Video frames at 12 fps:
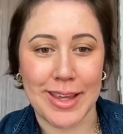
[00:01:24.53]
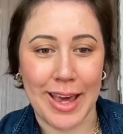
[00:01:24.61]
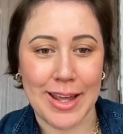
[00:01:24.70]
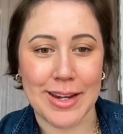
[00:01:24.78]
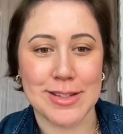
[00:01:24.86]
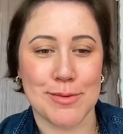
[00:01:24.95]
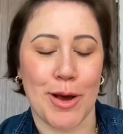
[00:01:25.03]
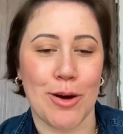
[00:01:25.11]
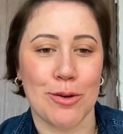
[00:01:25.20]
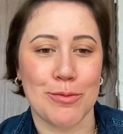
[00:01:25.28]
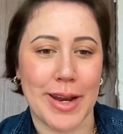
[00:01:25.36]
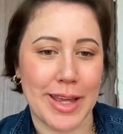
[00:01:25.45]
get is
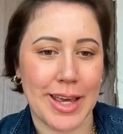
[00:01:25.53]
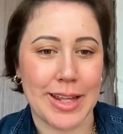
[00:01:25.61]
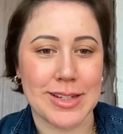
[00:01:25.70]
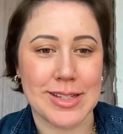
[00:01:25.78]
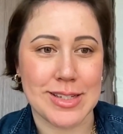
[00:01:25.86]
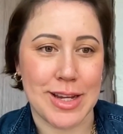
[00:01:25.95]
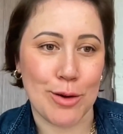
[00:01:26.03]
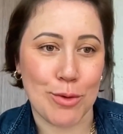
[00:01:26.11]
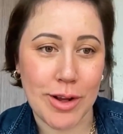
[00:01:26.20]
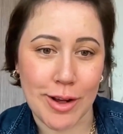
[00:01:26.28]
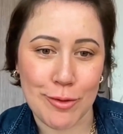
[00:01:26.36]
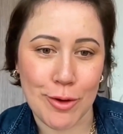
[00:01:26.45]
about Medicaid estate
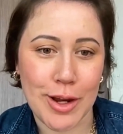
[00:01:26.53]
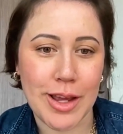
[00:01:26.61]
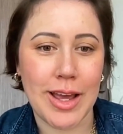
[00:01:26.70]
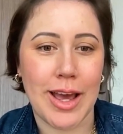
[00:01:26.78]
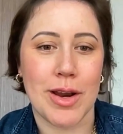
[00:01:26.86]
recovery.